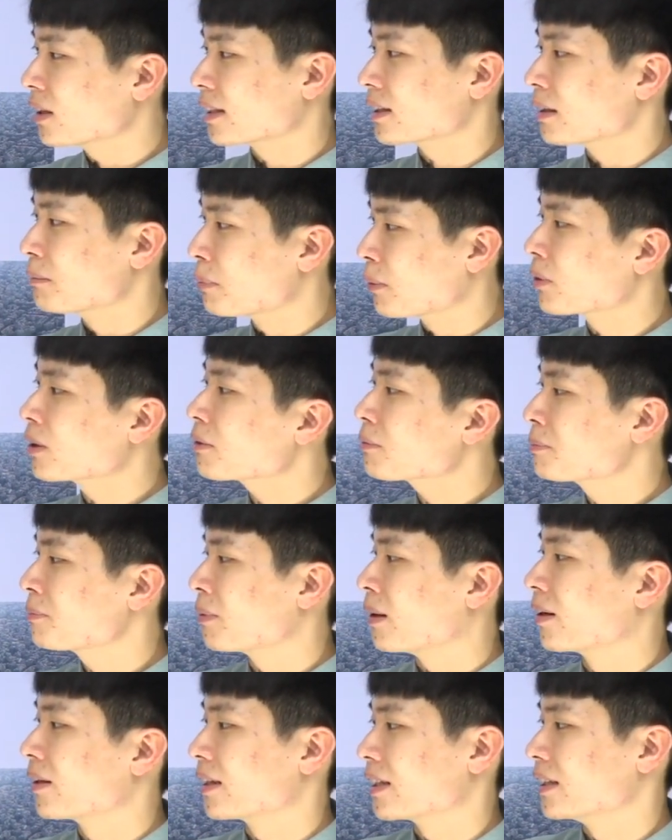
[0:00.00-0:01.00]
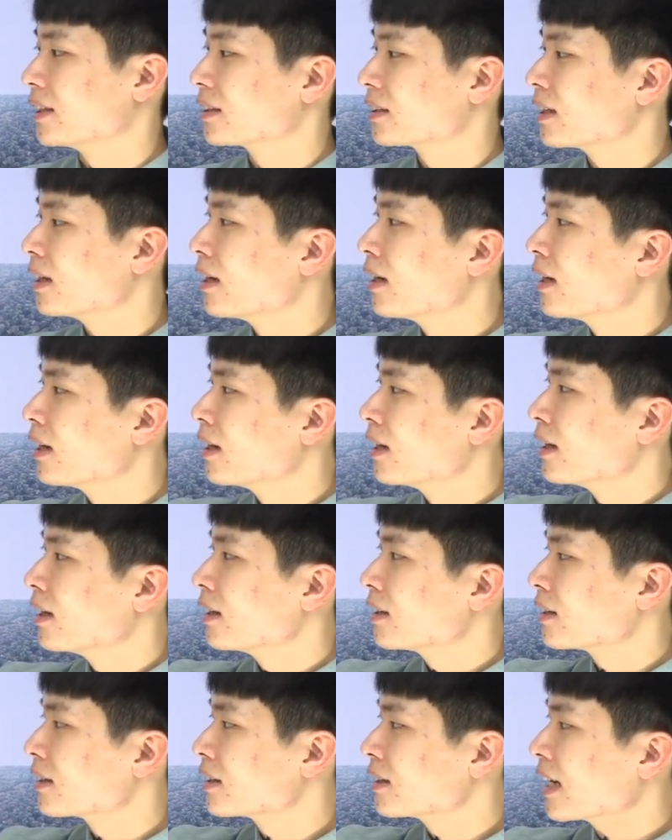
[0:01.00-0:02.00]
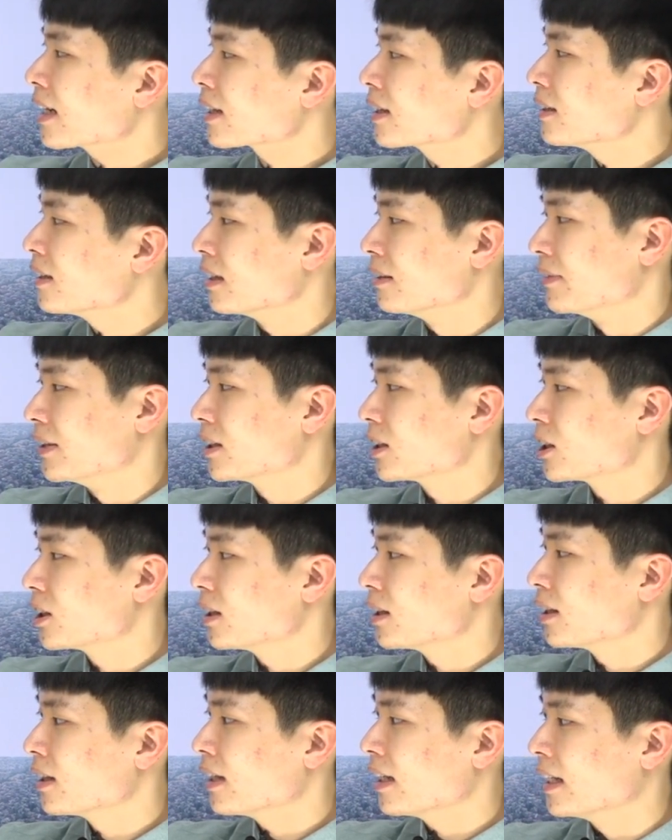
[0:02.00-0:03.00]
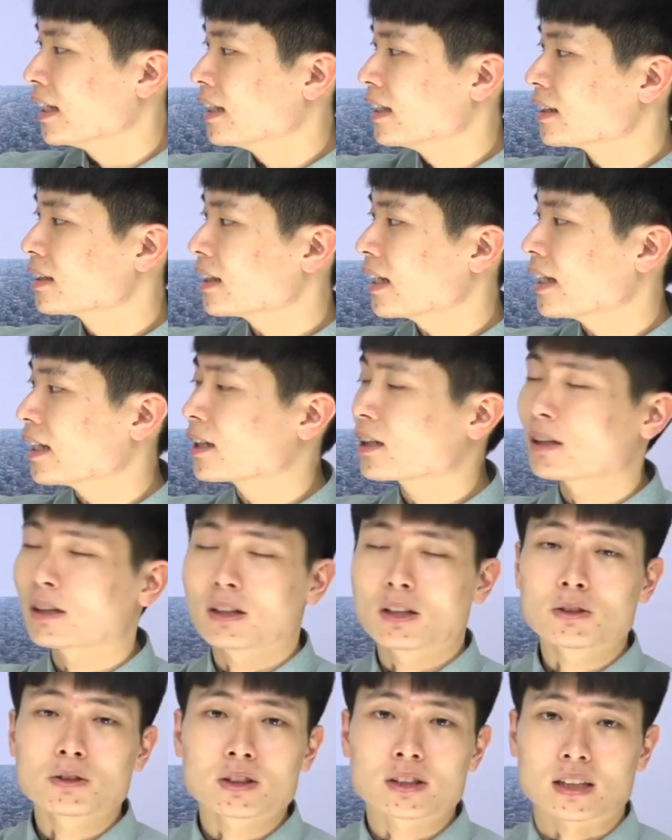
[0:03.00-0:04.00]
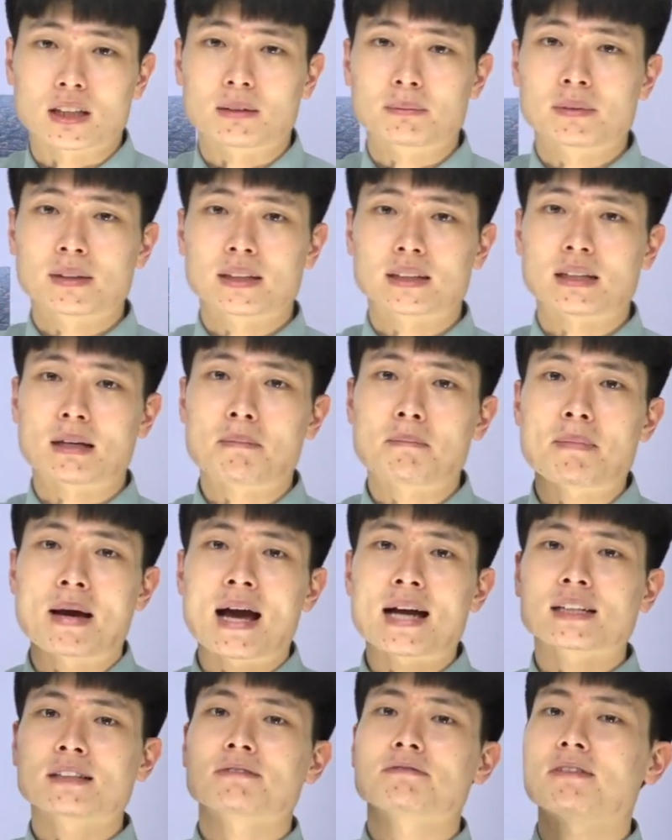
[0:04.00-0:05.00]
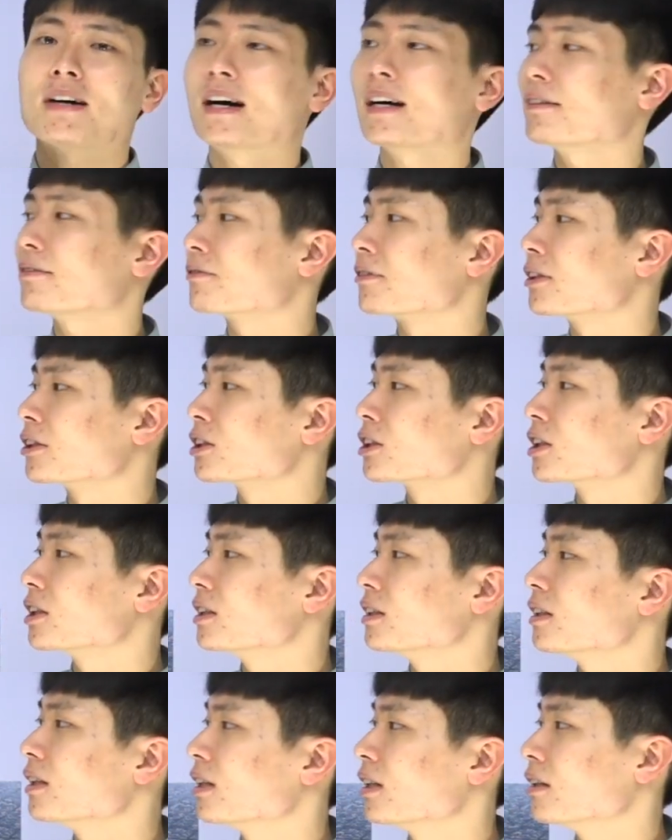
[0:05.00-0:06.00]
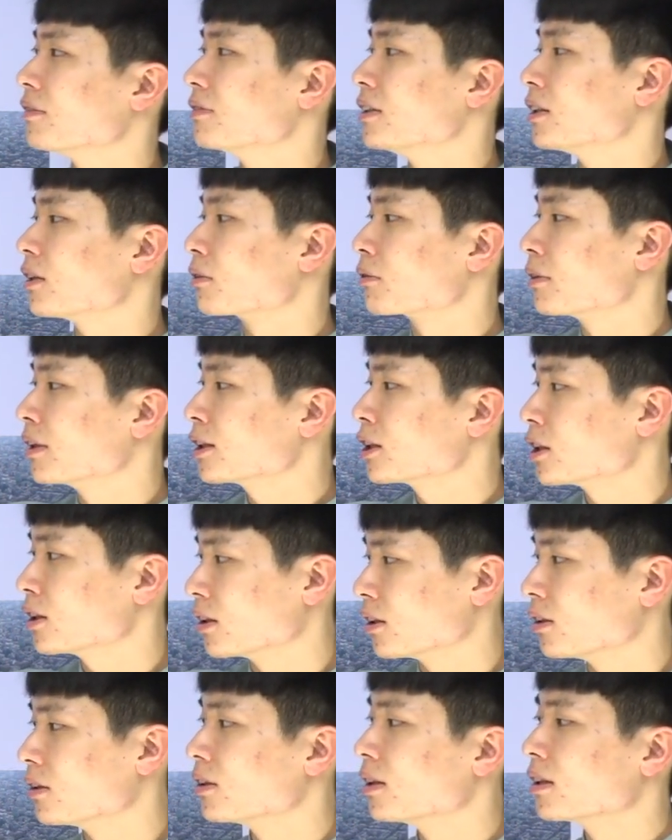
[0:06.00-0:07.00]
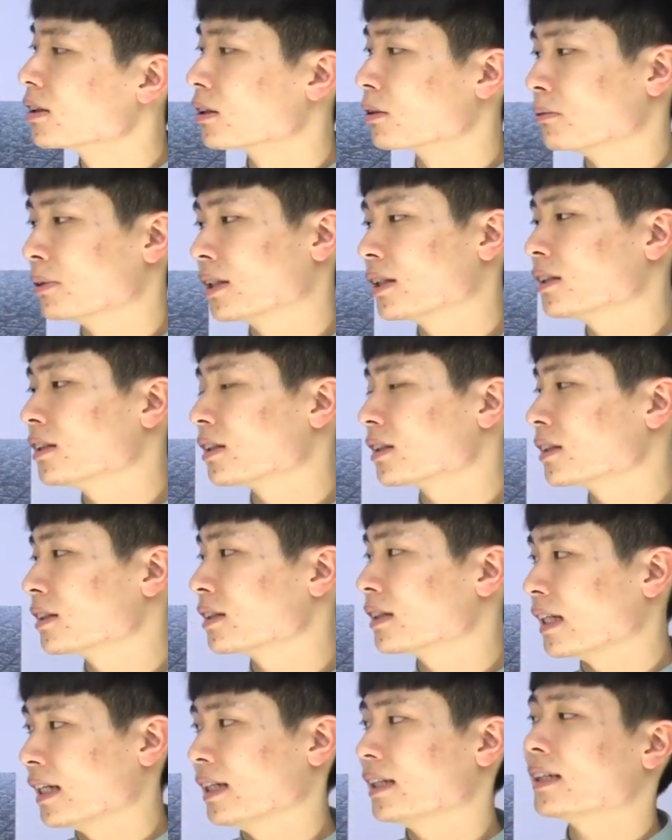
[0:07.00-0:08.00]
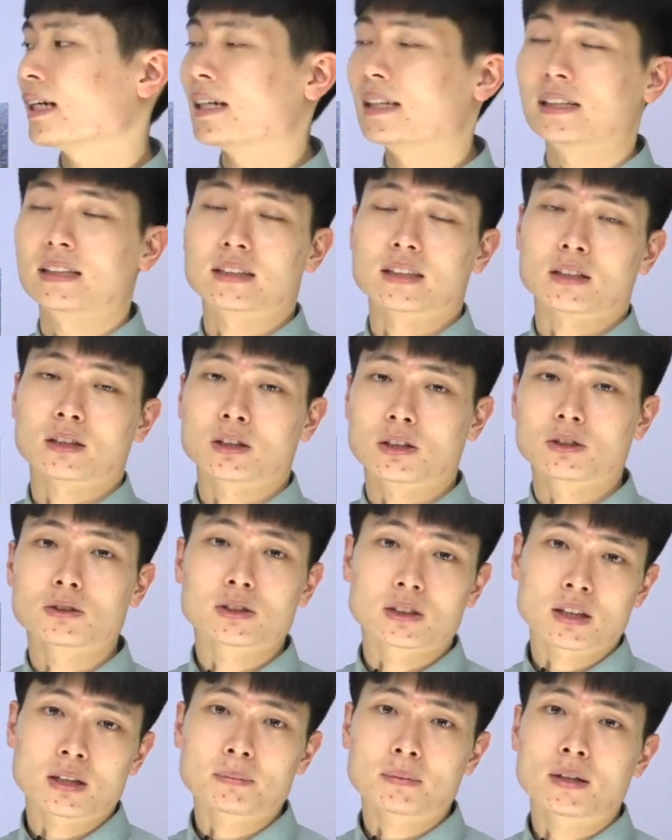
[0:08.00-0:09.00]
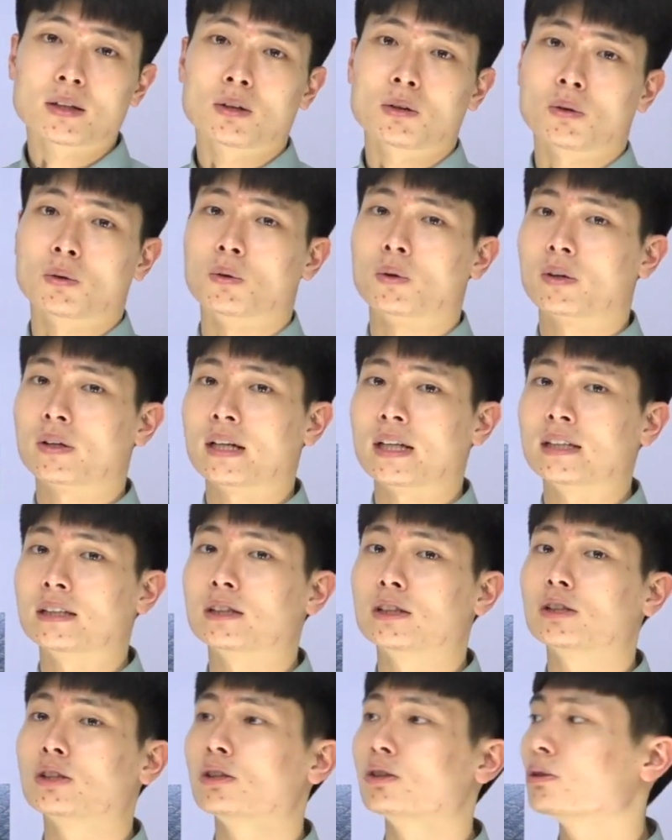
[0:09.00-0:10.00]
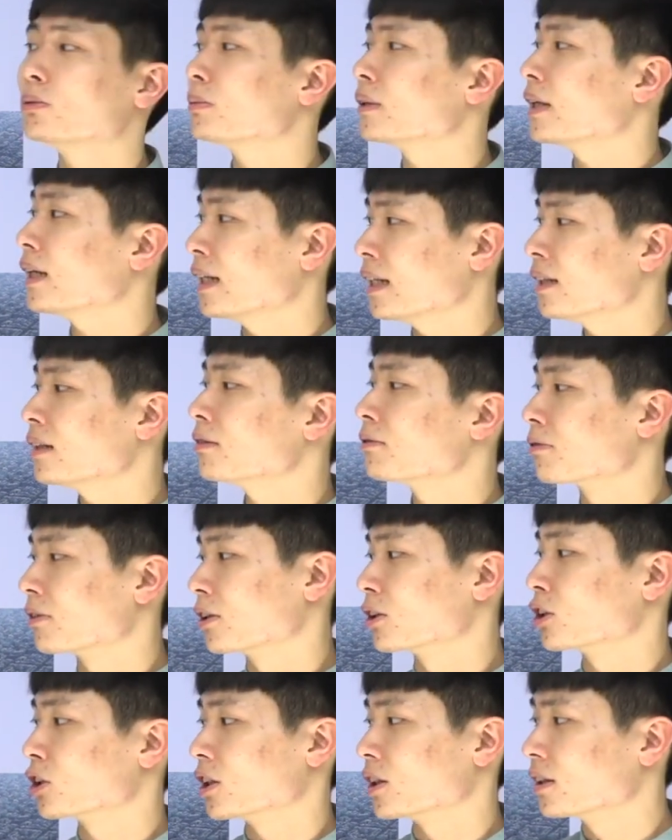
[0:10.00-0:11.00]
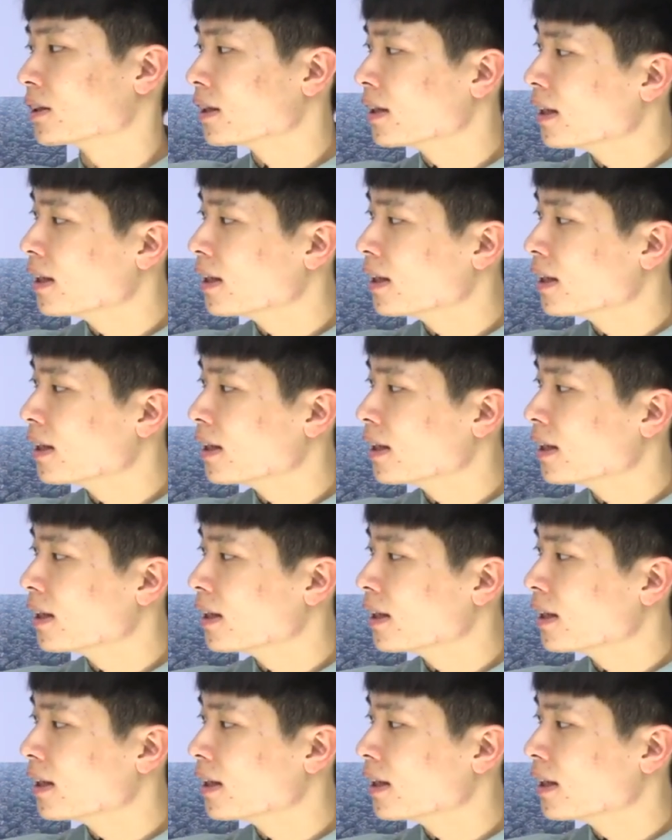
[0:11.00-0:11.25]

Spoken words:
important part is the second image is a close-up, it's a magnified version of the original. So we can just say that it is a close-up or a zoomed in version.